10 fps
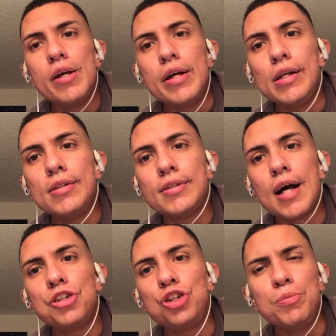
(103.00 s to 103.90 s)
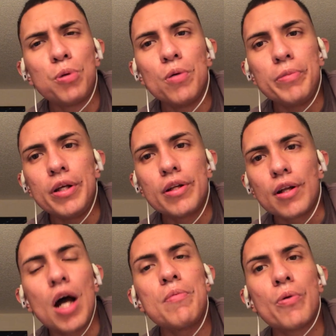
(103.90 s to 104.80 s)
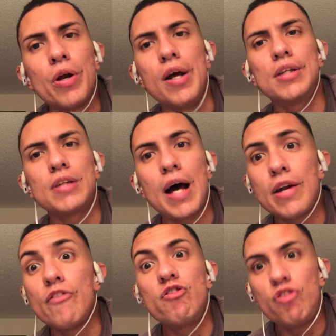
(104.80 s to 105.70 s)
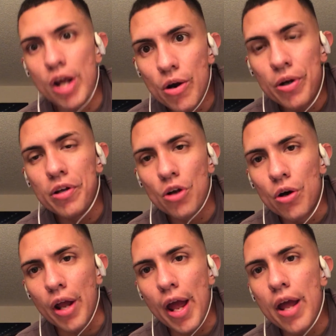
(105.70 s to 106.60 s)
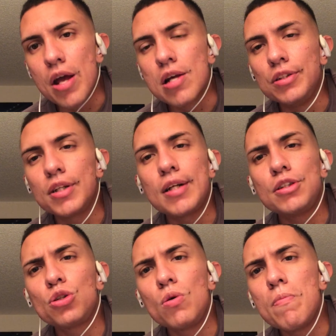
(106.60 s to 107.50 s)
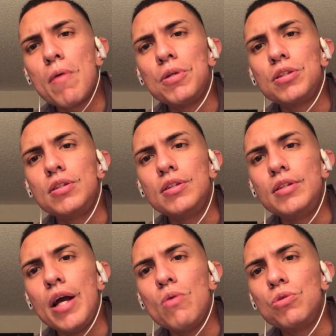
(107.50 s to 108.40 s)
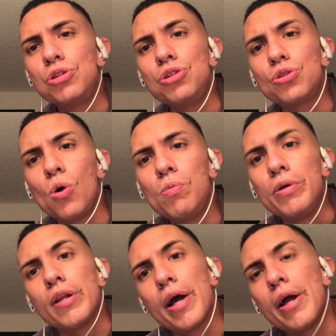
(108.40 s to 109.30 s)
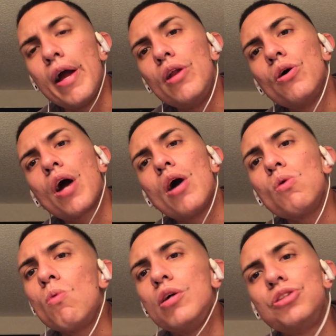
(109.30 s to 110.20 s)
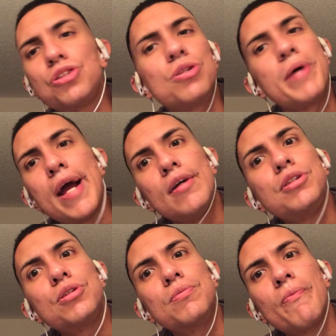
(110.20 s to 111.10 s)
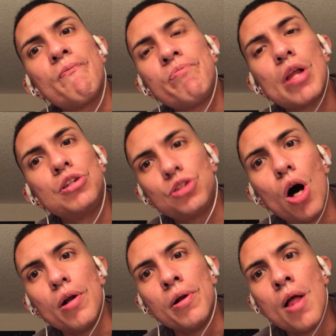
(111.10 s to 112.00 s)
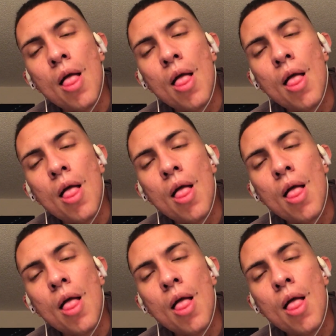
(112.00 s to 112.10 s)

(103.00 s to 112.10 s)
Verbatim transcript: is that she put me in the library at, at a very young age. And I still remember to this day when she told me, like, hey, look, I don't want just some handsome son.